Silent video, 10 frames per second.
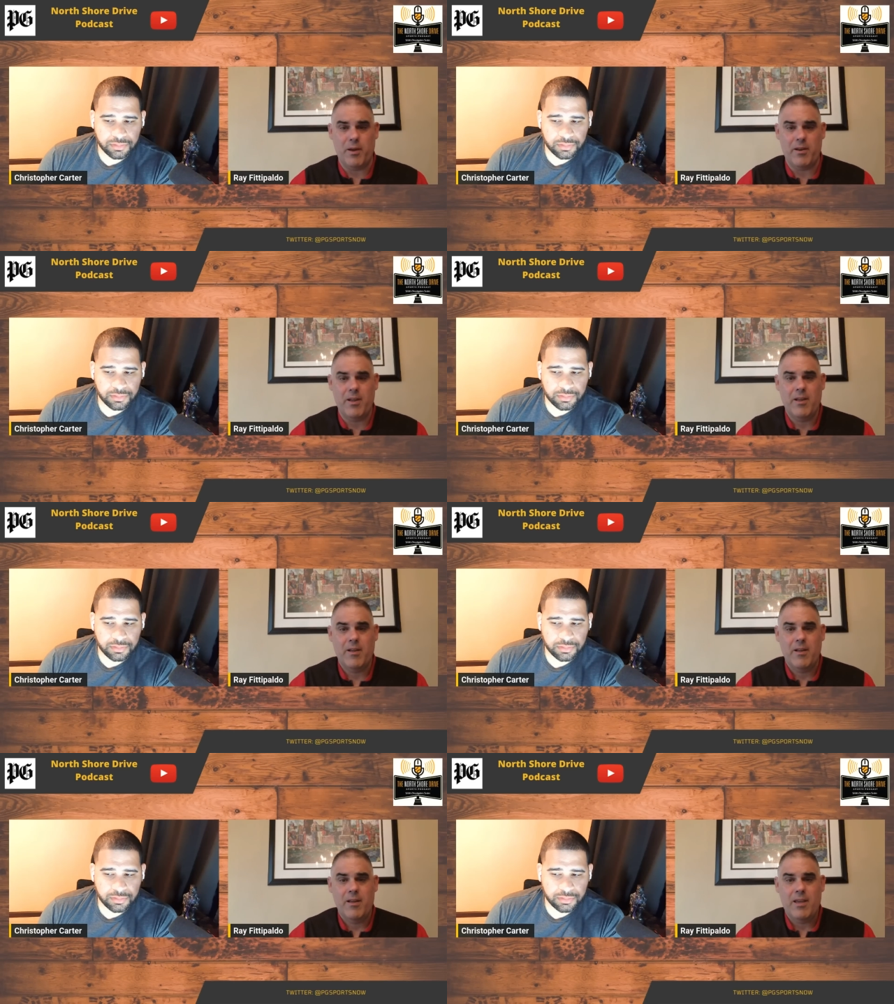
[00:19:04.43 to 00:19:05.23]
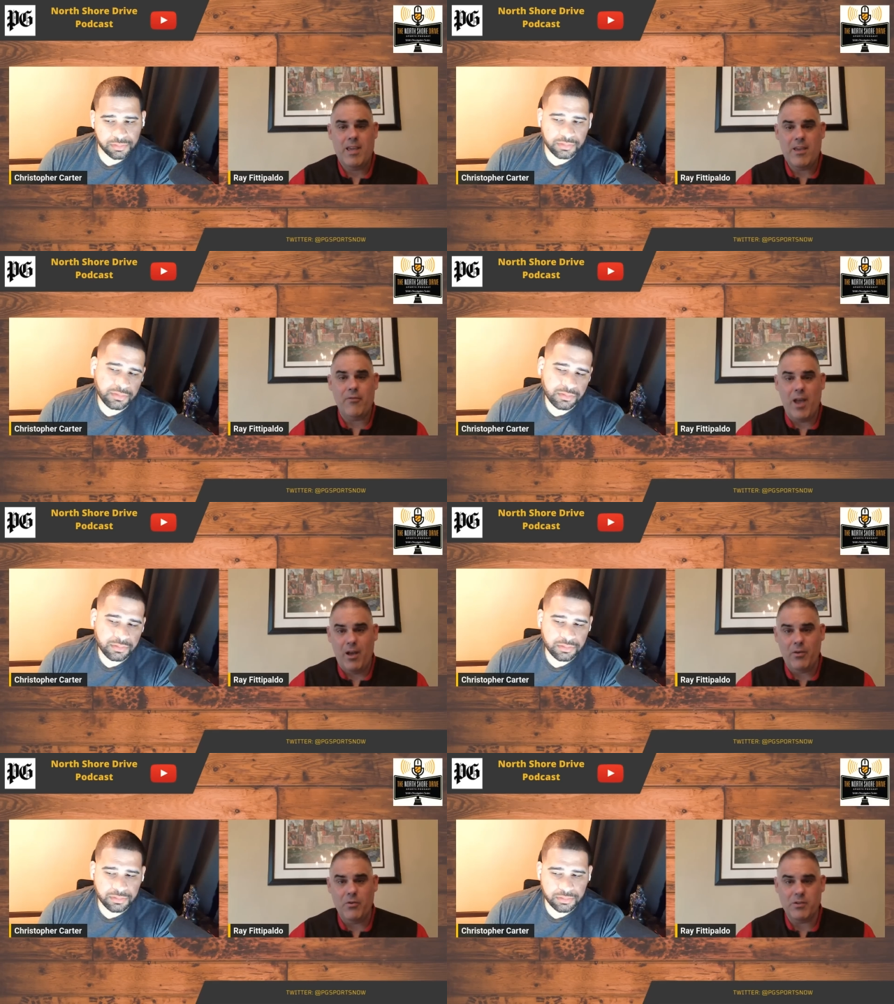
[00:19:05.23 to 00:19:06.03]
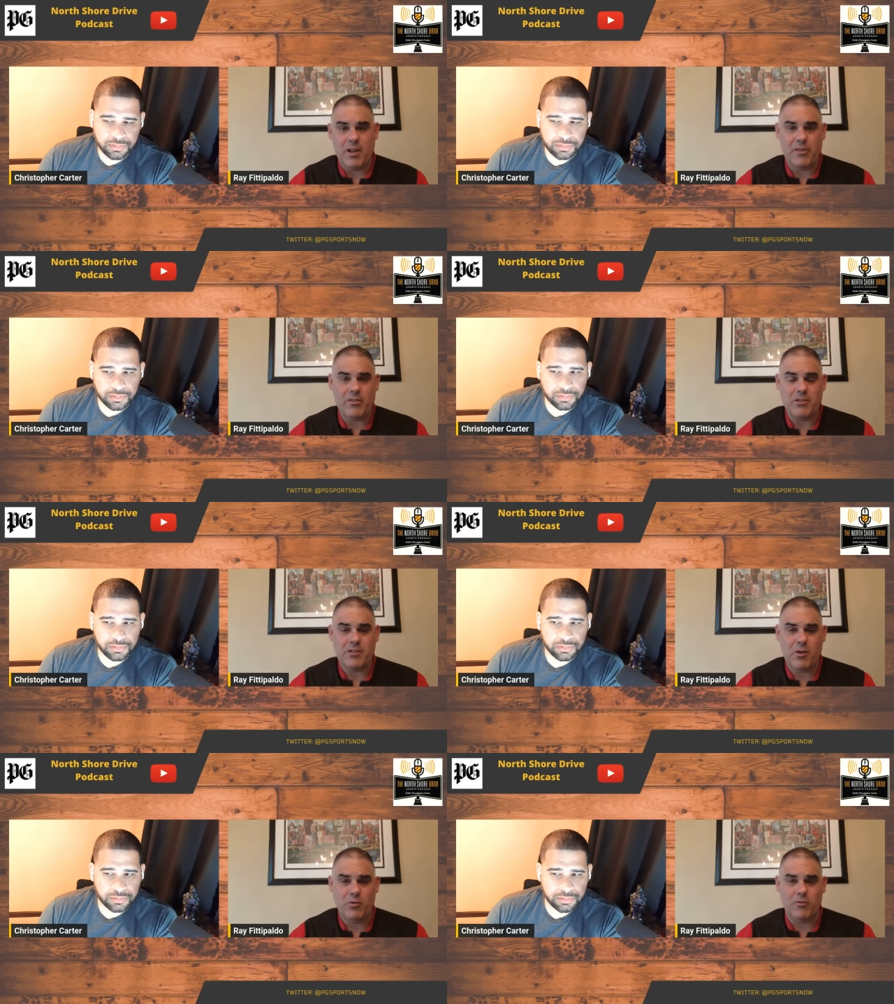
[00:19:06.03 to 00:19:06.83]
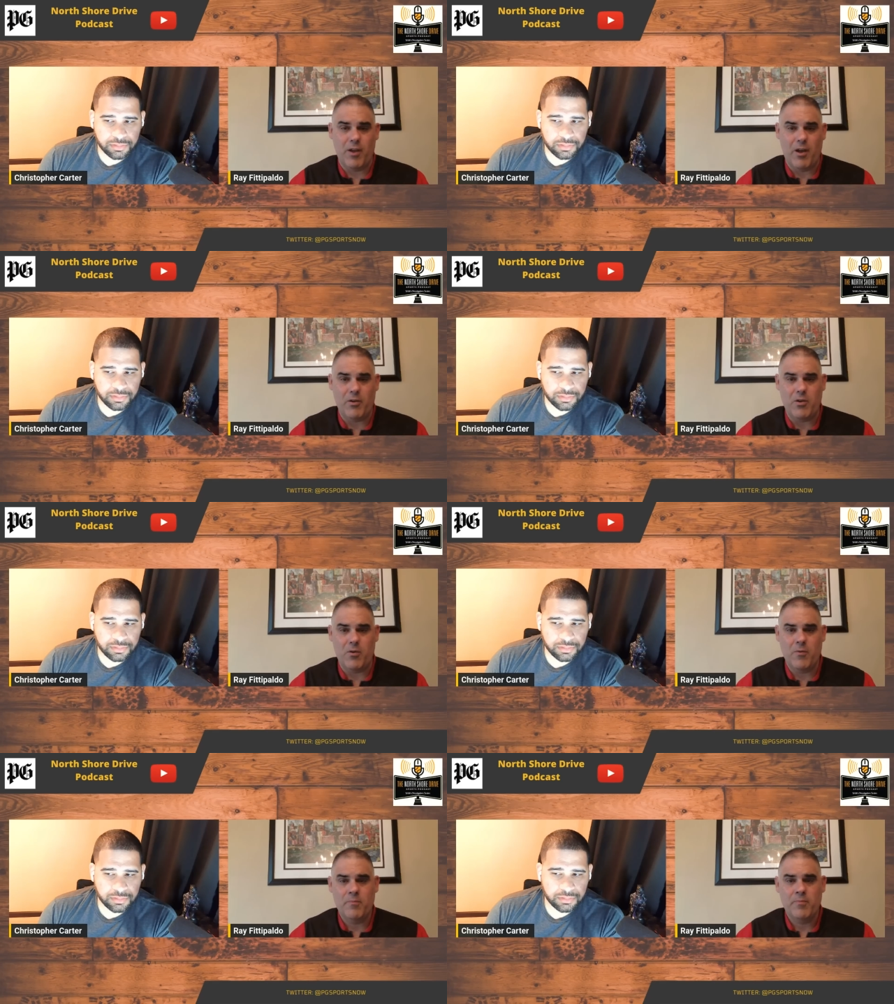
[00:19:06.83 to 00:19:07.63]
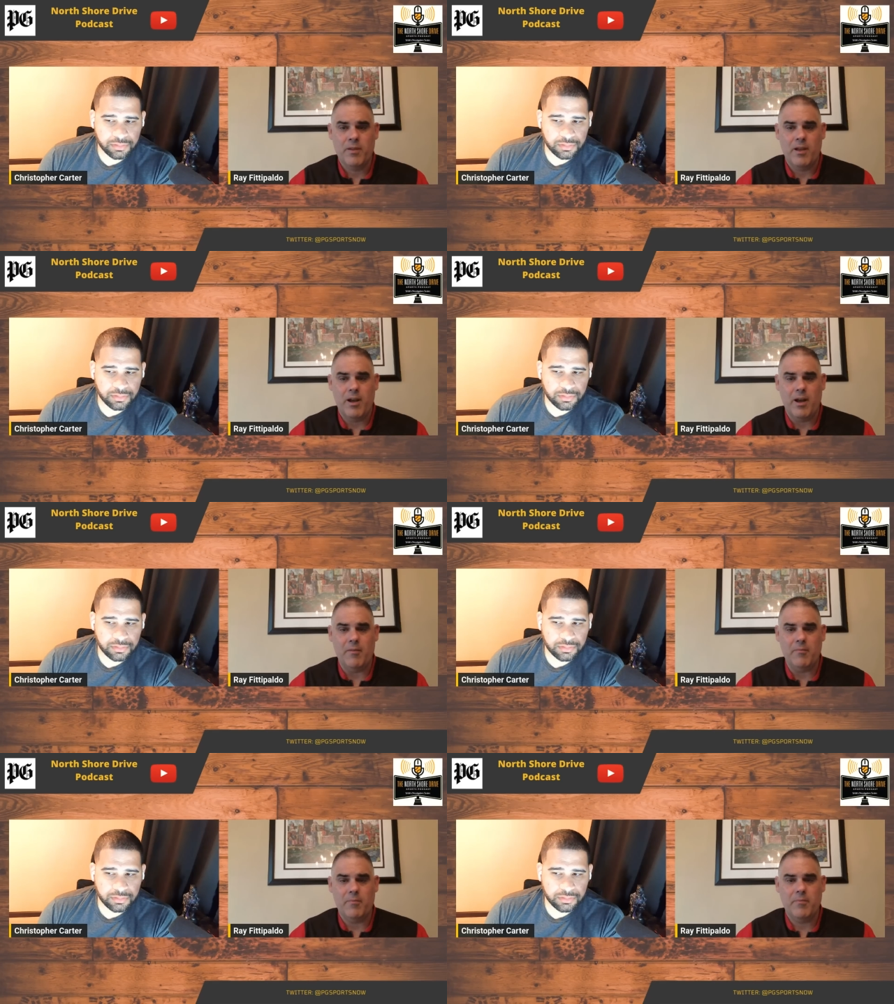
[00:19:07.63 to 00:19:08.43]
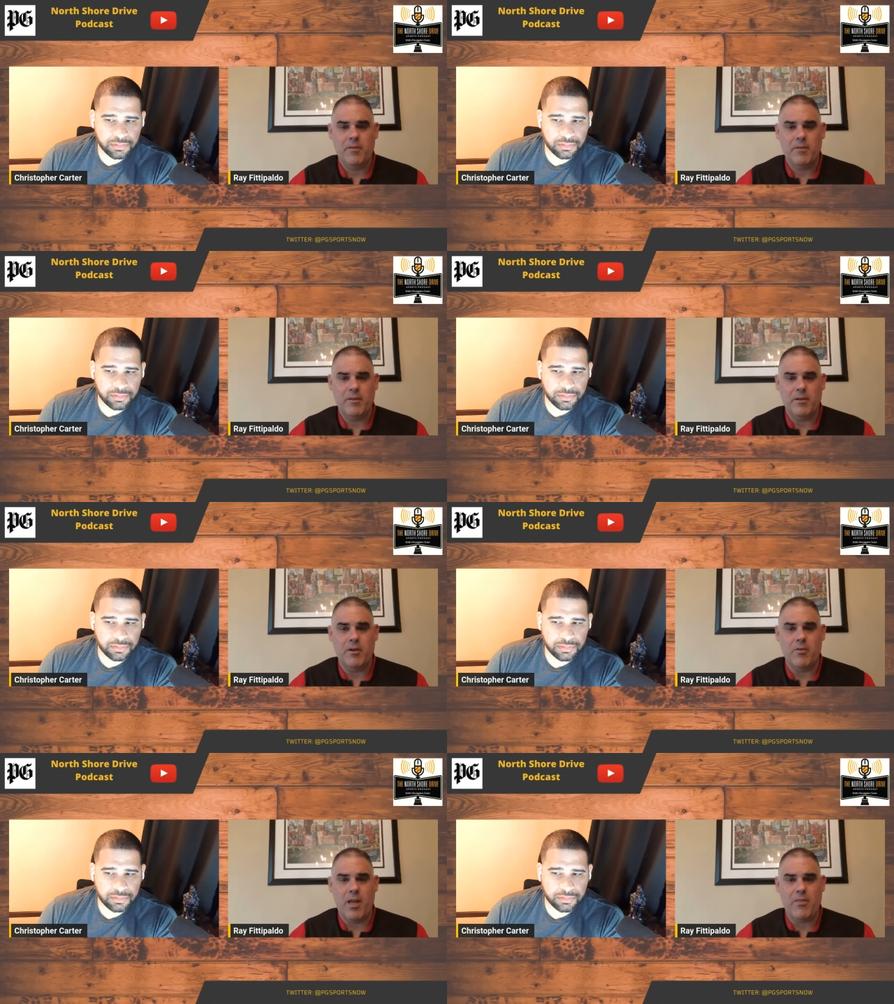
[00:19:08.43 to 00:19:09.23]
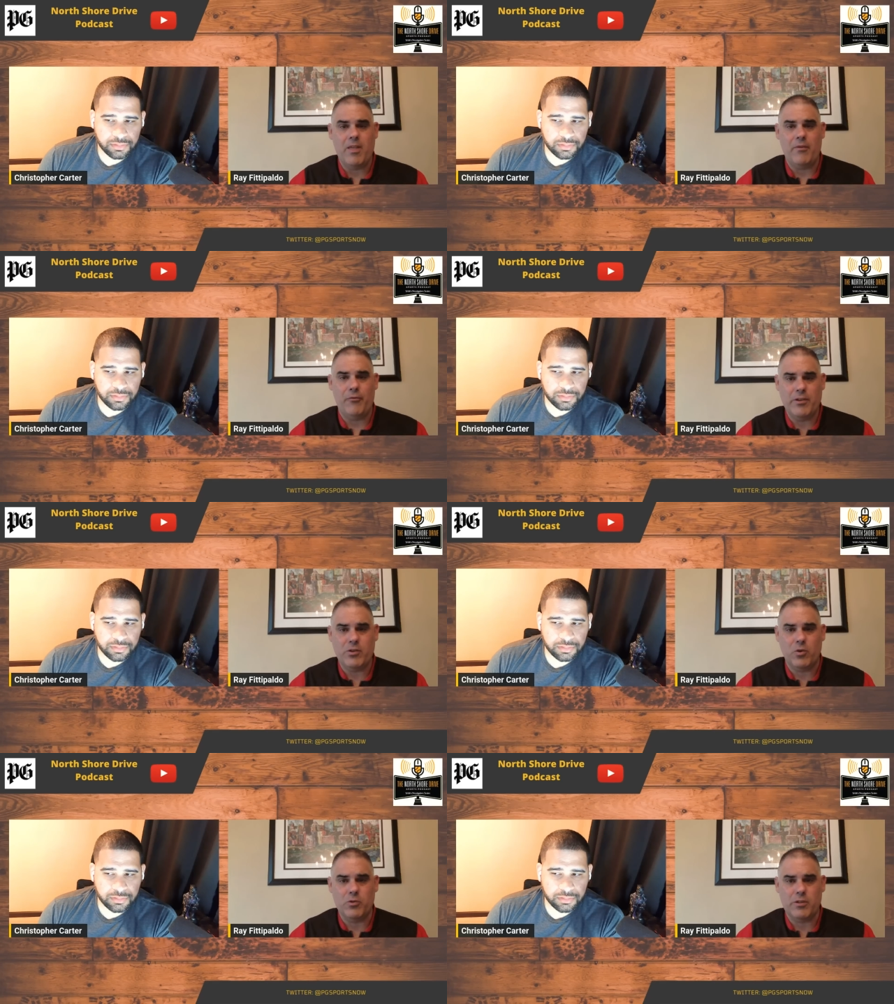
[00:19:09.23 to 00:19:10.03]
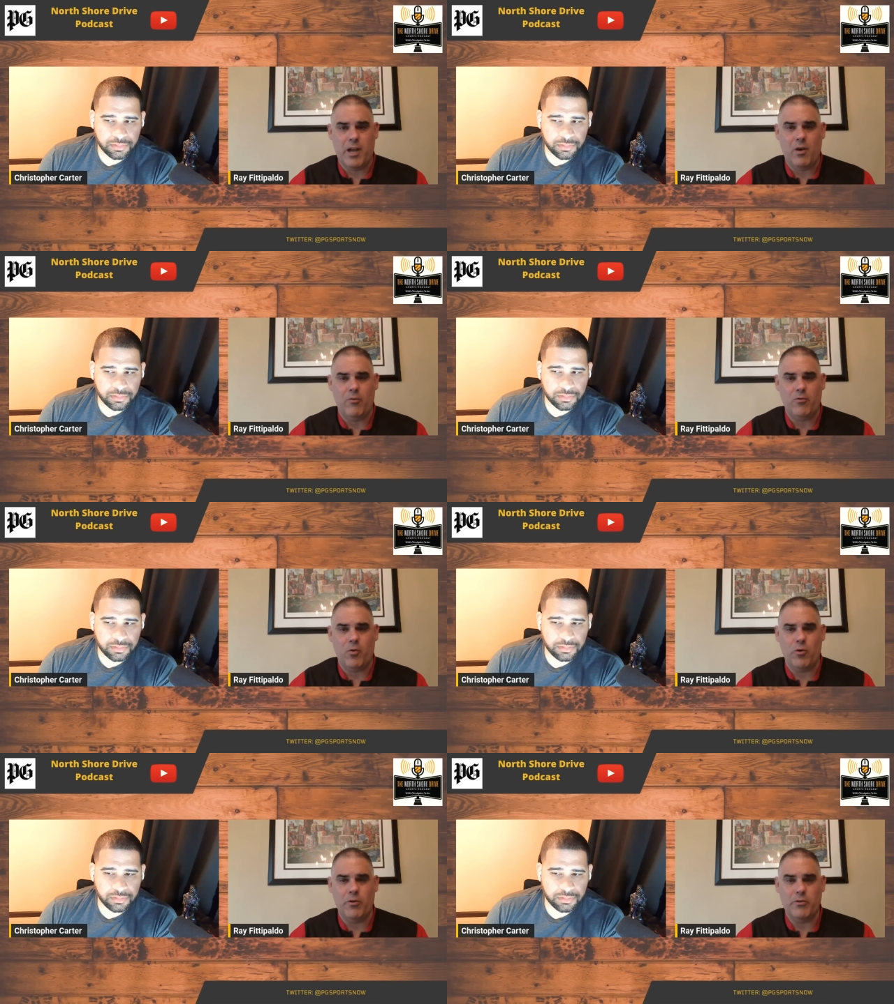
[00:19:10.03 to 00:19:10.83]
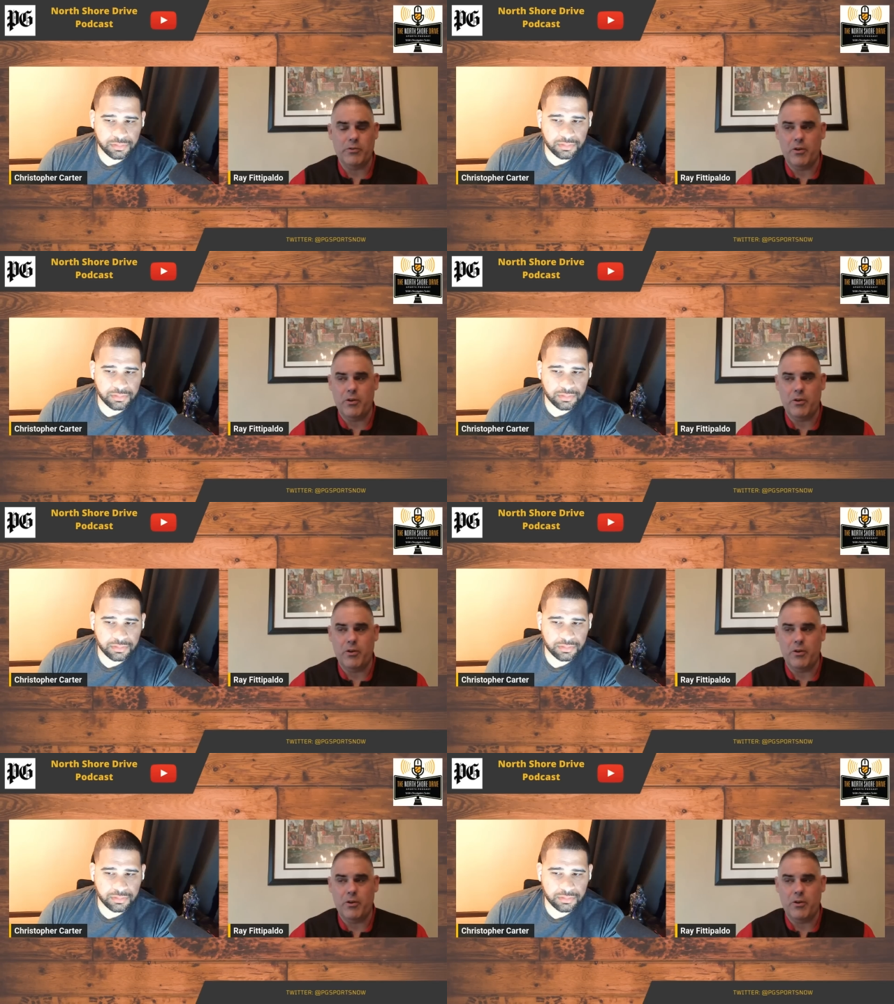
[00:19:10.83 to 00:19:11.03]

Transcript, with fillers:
Speaker 1: But he values, and I think the Steelers value, um, you know, that, that physical style of corner.